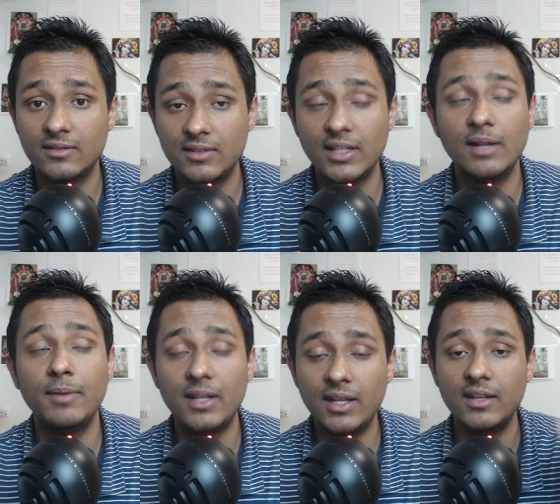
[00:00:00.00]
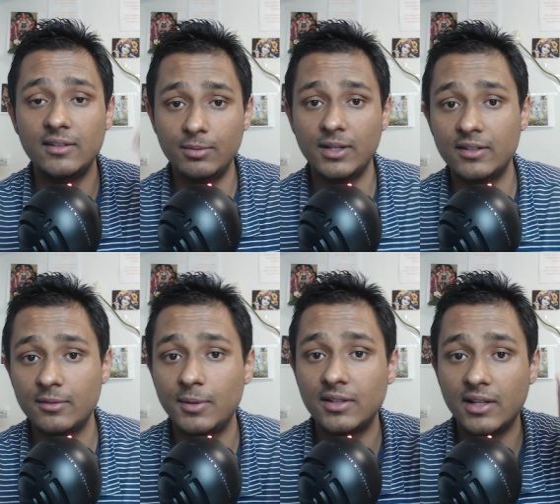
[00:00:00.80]
There are many hellish planets,
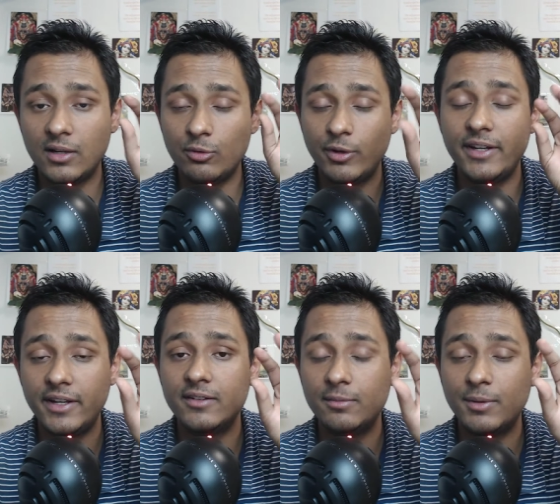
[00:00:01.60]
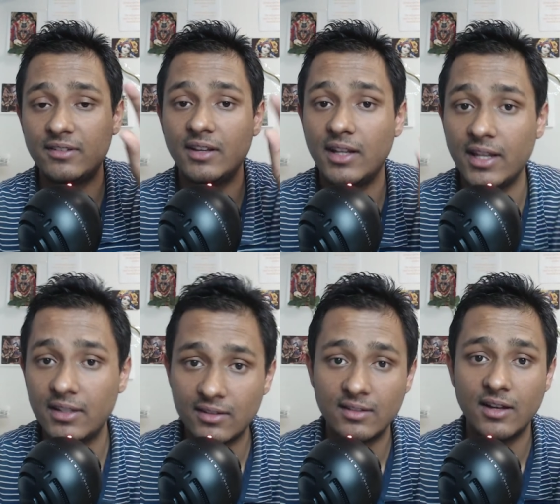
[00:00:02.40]
but there are 28 special
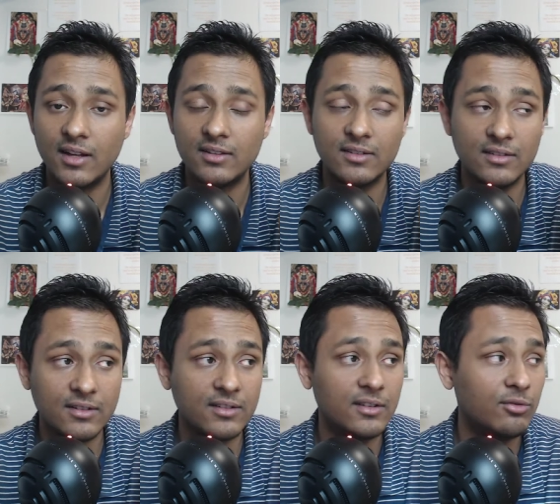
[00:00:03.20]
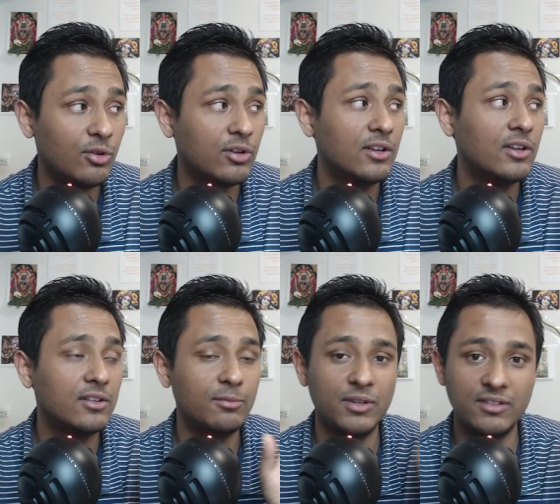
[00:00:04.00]
hells constructed for
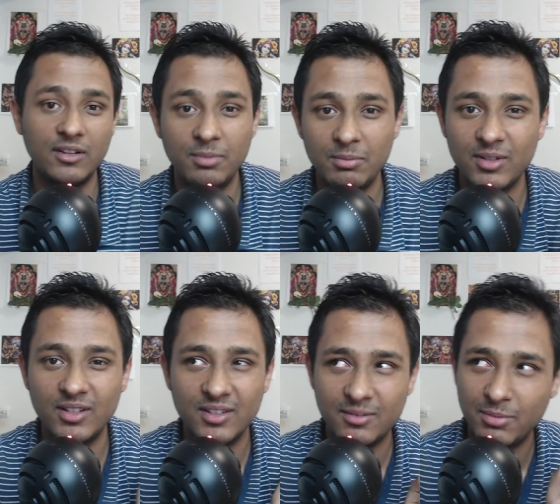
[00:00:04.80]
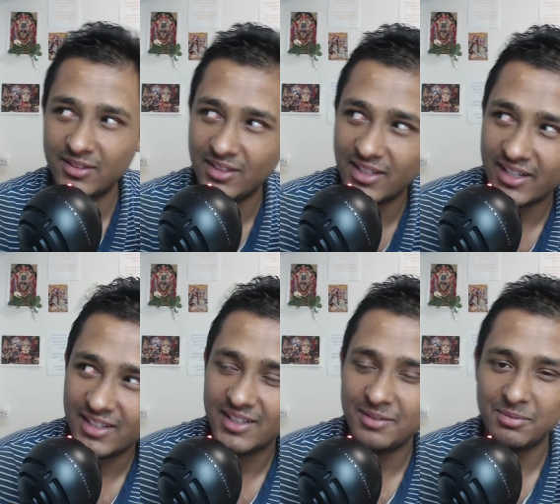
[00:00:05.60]
special people, special
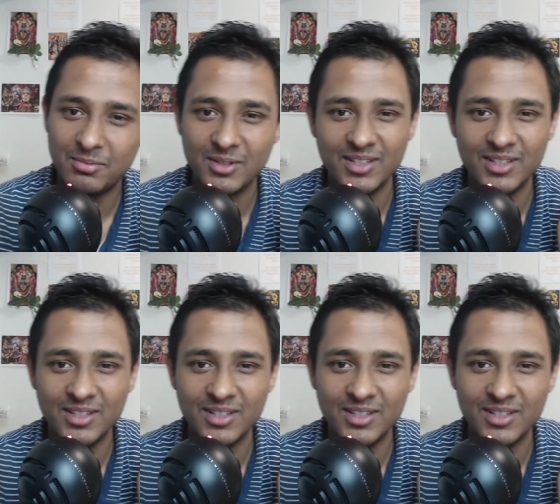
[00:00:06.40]
category people.